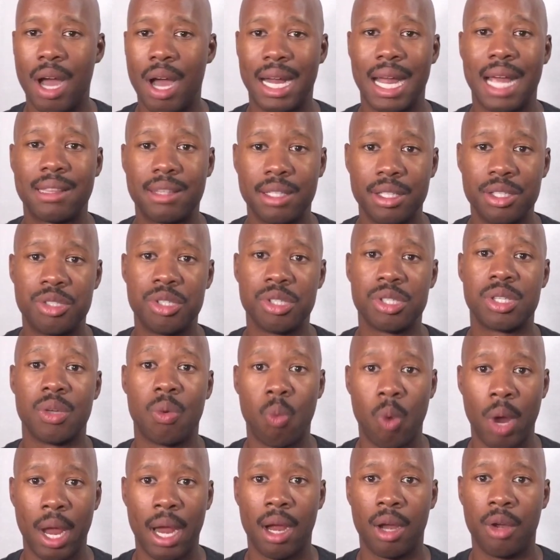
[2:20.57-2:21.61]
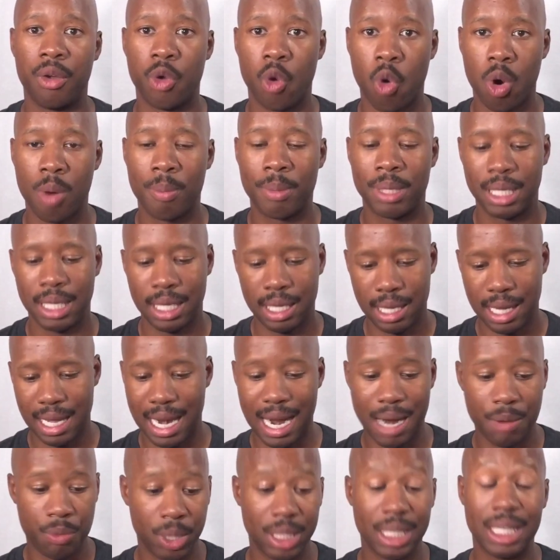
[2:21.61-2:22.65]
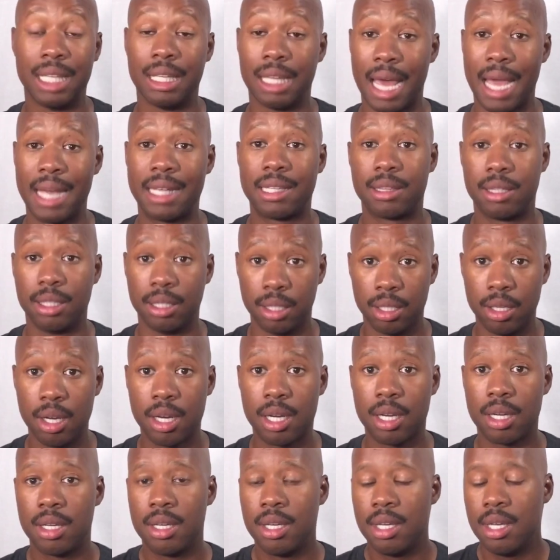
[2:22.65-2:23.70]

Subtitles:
I got these just to wear normally, and I really like the look.